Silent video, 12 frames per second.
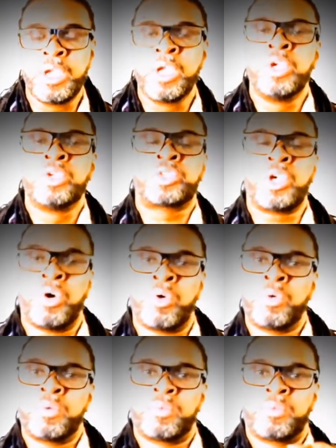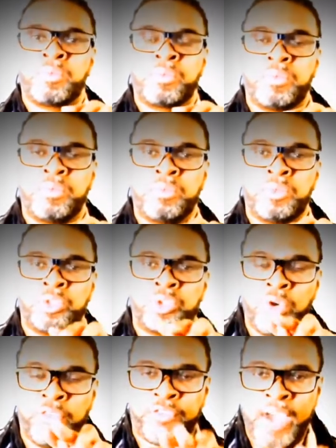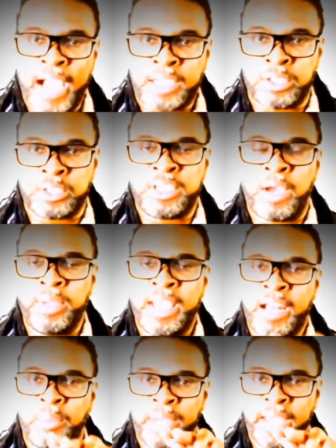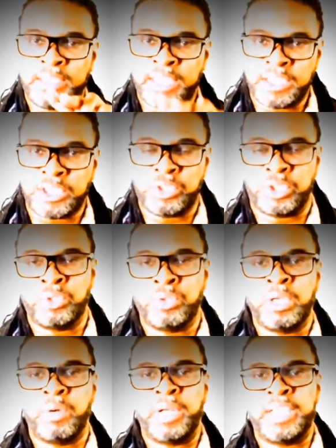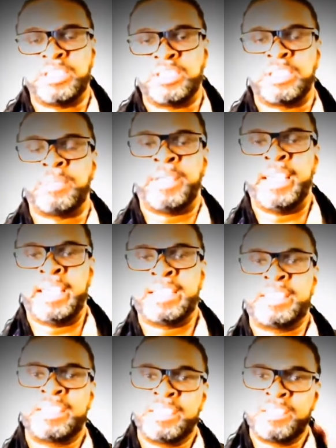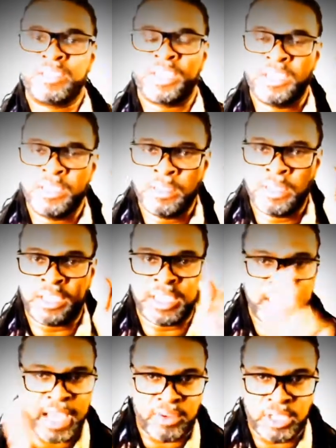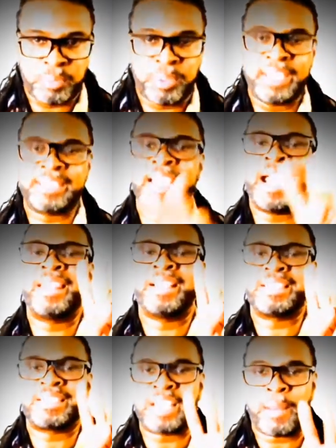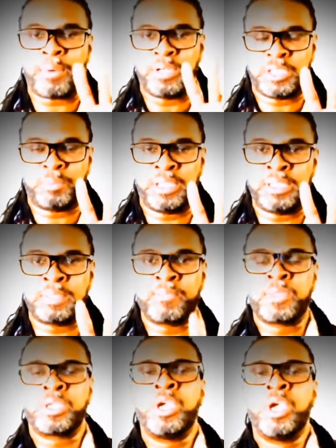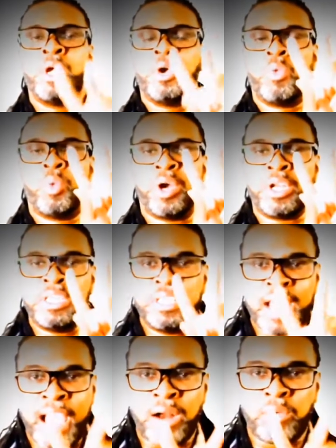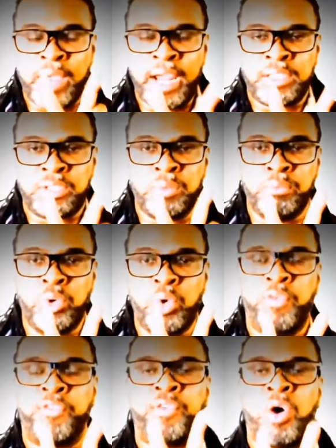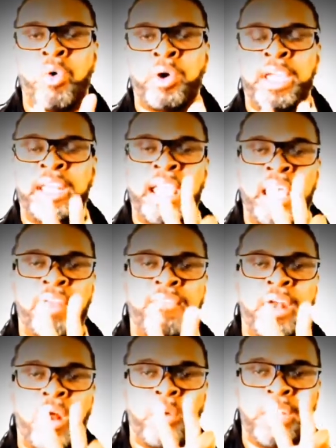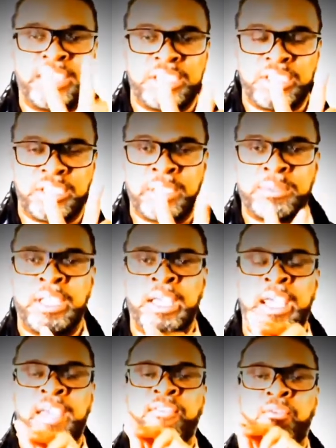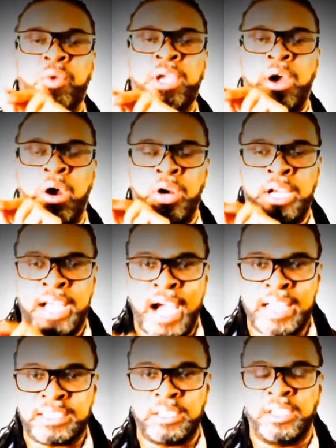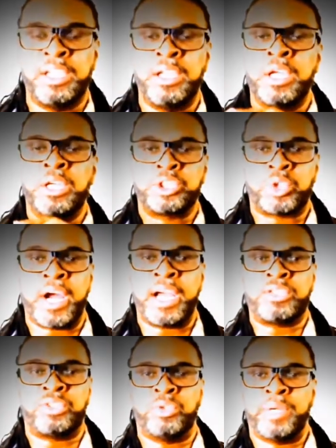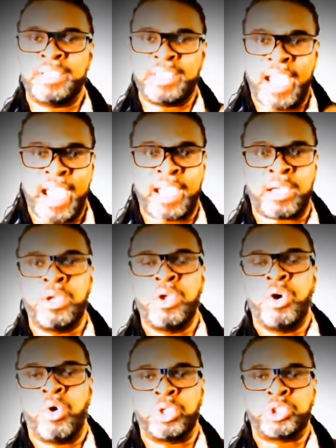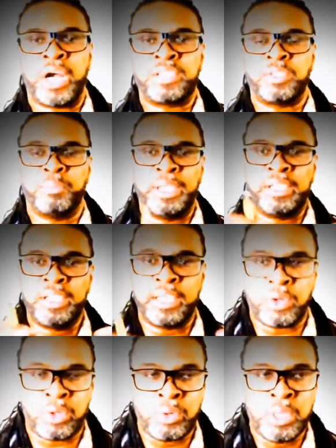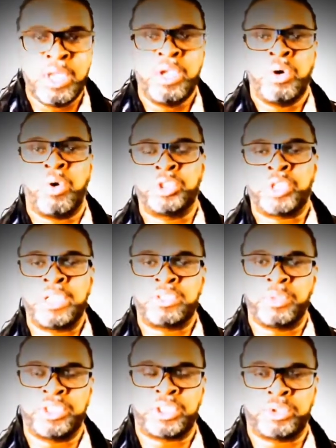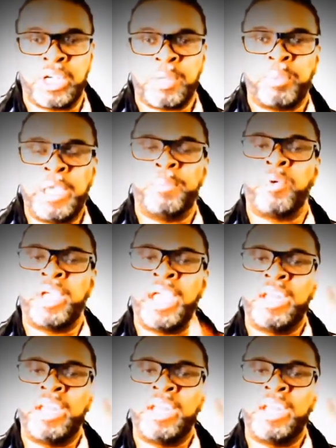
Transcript: So the two factors that we got to pay attention to in a relationship is the togetherness piece and the separateness piece. We're not ready to move forward and elevate our relationships if we are constantly trying to attack or trying to belittle or trying to restrict people in